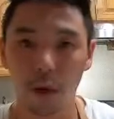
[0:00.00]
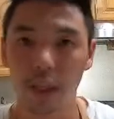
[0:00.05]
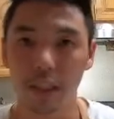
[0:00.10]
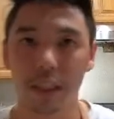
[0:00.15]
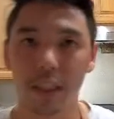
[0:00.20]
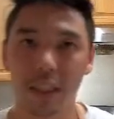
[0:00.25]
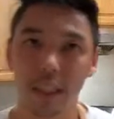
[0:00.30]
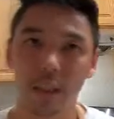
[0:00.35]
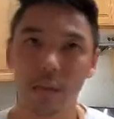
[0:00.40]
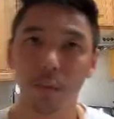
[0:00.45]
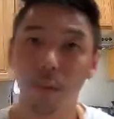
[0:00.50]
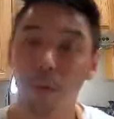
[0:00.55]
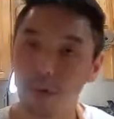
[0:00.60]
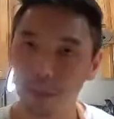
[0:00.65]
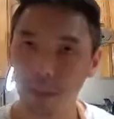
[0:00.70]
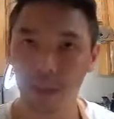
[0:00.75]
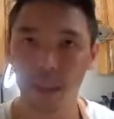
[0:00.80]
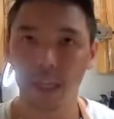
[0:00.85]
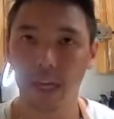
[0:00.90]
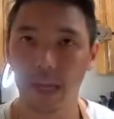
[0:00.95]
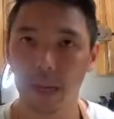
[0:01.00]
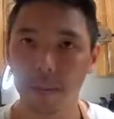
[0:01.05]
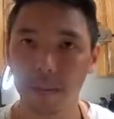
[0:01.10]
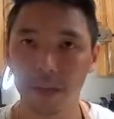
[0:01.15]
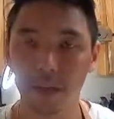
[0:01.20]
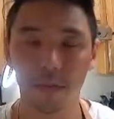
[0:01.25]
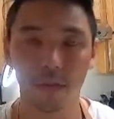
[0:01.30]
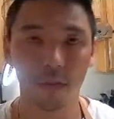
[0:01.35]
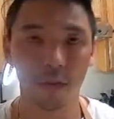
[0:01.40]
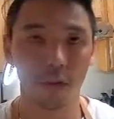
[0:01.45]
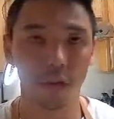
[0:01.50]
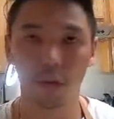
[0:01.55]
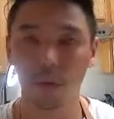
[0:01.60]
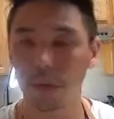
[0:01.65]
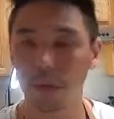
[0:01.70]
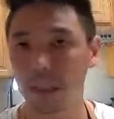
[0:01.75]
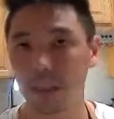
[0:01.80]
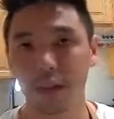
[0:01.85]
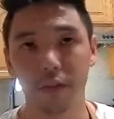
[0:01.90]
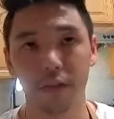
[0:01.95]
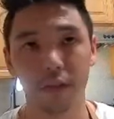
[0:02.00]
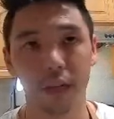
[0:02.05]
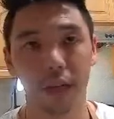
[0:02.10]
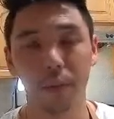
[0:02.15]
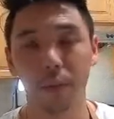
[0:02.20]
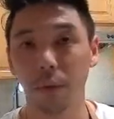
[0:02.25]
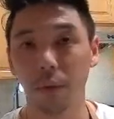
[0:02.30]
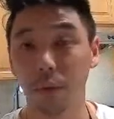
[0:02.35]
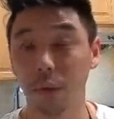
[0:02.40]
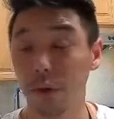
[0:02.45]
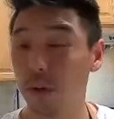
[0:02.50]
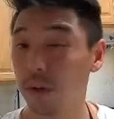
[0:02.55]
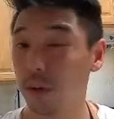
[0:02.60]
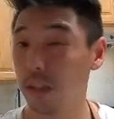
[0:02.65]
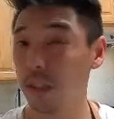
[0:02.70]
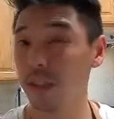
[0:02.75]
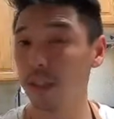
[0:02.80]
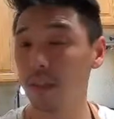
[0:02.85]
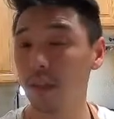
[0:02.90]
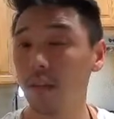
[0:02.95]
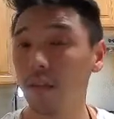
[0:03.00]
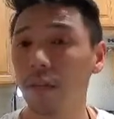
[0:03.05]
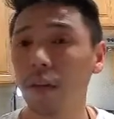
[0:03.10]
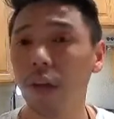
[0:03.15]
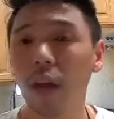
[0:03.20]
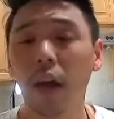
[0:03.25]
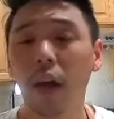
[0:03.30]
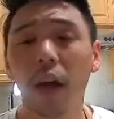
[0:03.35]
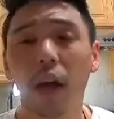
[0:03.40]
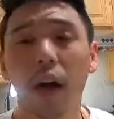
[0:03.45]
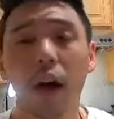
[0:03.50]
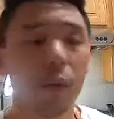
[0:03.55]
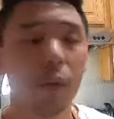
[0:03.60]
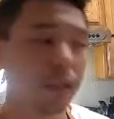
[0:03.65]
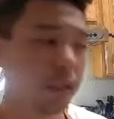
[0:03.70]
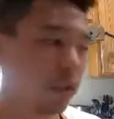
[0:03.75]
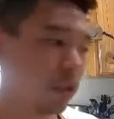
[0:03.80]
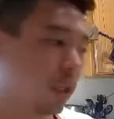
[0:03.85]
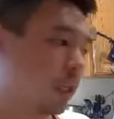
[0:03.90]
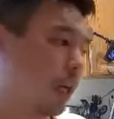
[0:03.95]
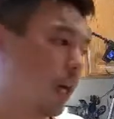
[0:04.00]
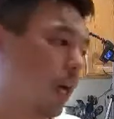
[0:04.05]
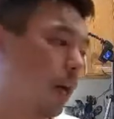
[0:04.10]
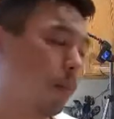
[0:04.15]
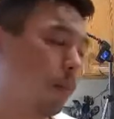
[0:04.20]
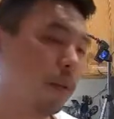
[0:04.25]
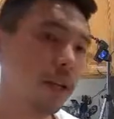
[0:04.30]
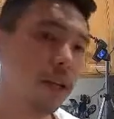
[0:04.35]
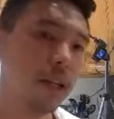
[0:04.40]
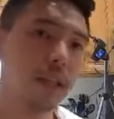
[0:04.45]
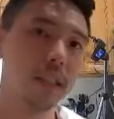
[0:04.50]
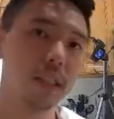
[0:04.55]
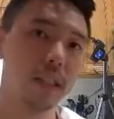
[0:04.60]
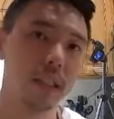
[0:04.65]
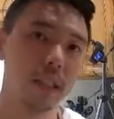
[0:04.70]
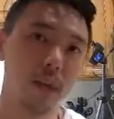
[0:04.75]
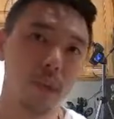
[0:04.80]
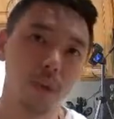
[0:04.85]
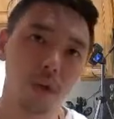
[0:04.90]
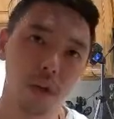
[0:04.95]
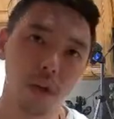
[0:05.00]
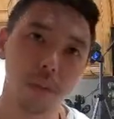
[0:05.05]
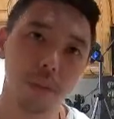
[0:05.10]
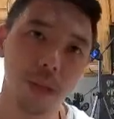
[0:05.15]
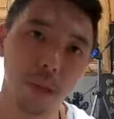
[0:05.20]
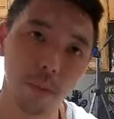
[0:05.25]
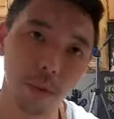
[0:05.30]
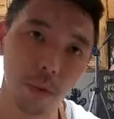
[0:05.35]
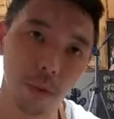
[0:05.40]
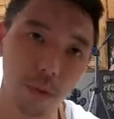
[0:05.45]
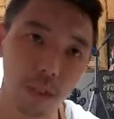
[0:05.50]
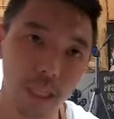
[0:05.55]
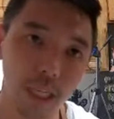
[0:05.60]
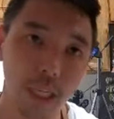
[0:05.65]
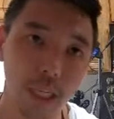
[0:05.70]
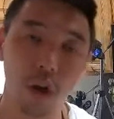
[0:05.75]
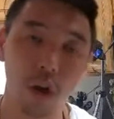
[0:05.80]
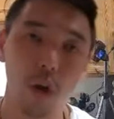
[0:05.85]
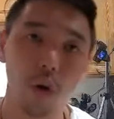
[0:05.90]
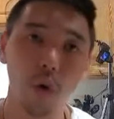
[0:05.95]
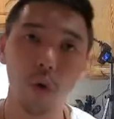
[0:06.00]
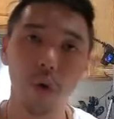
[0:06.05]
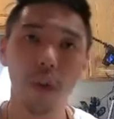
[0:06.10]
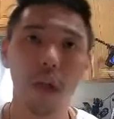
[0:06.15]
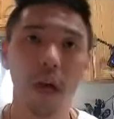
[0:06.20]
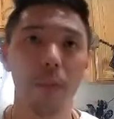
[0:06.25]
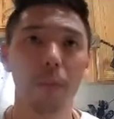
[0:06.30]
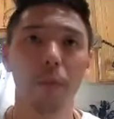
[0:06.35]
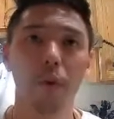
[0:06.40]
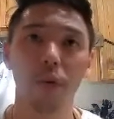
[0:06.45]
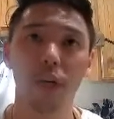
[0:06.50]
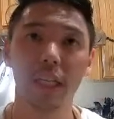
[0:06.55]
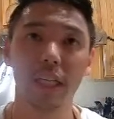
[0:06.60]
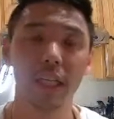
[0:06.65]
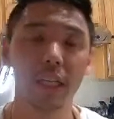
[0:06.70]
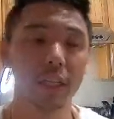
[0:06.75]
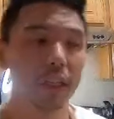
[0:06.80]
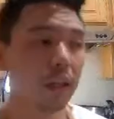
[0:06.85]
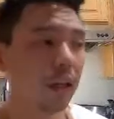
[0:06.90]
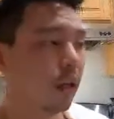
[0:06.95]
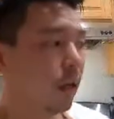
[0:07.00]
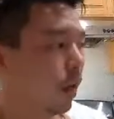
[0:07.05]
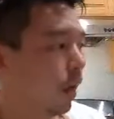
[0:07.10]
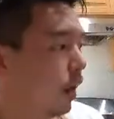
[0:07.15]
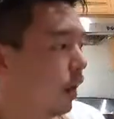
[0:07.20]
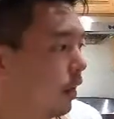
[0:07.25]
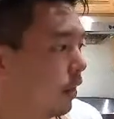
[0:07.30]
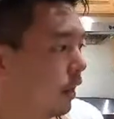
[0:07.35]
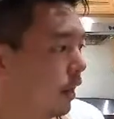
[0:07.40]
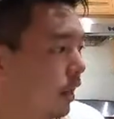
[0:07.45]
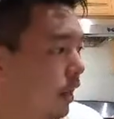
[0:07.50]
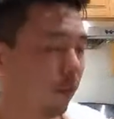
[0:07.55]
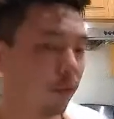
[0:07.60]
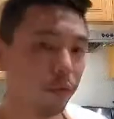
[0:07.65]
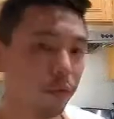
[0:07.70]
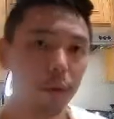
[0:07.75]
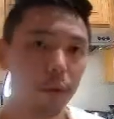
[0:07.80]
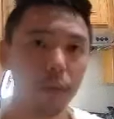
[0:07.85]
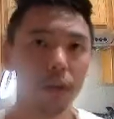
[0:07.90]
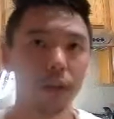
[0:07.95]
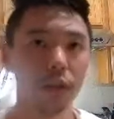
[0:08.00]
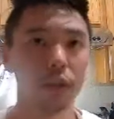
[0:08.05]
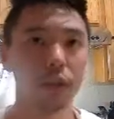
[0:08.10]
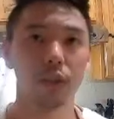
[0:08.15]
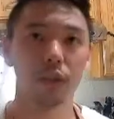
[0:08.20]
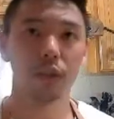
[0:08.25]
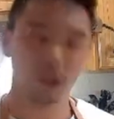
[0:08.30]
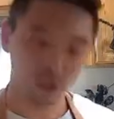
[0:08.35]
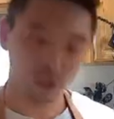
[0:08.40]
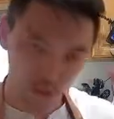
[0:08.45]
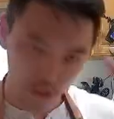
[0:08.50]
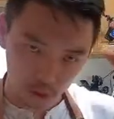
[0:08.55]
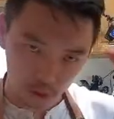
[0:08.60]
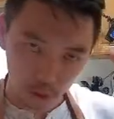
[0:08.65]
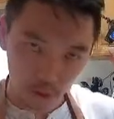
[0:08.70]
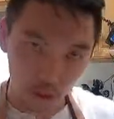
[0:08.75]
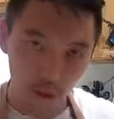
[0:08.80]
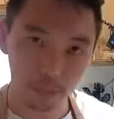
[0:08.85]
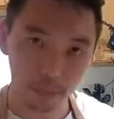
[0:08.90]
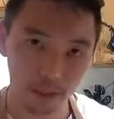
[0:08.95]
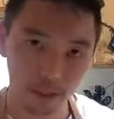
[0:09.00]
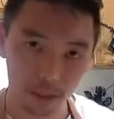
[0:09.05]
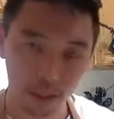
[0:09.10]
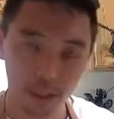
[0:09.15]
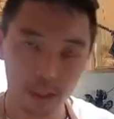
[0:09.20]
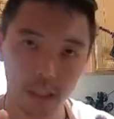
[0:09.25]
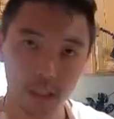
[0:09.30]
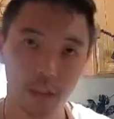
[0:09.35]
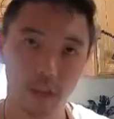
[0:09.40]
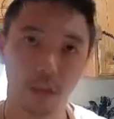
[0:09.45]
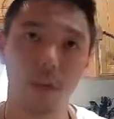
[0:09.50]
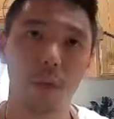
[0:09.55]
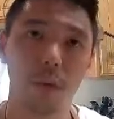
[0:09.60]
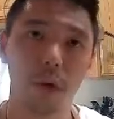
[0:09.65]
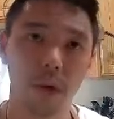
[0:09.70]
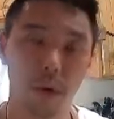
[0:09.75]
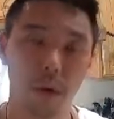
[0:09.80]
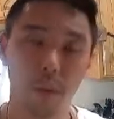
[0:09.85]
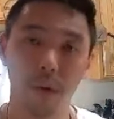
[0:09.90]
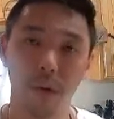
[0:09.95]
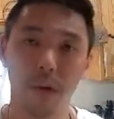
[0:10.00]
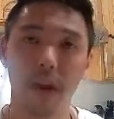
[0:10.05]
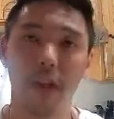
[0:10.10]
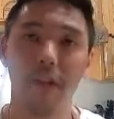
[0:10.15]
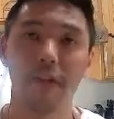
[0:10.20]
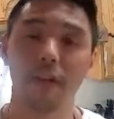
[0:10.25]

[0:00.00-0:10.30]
stays mostly empty for the duration of time where we're cooking stuff, what's going to happen is that we're going to be able to retain a whole lot more heat than if we were to start just dropping things into the wok one after